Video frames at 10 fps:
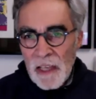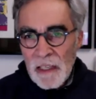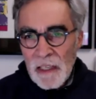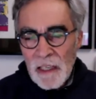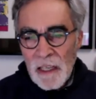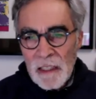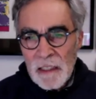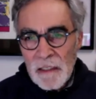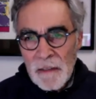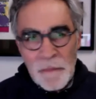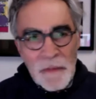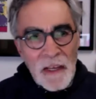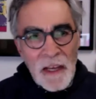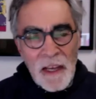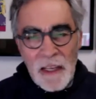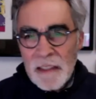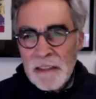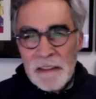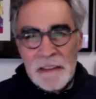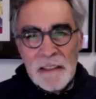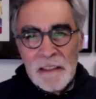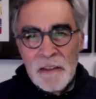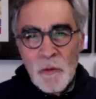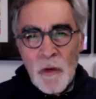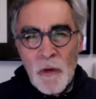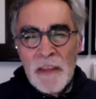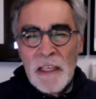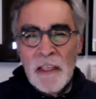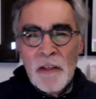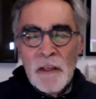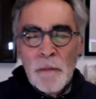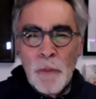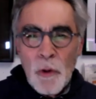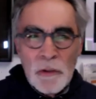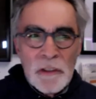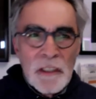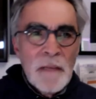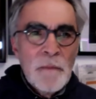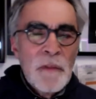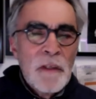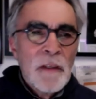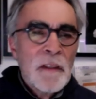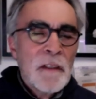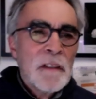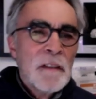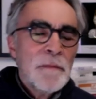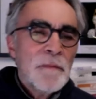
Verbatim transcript: and uh, and uh, and just the way that you compose them, the the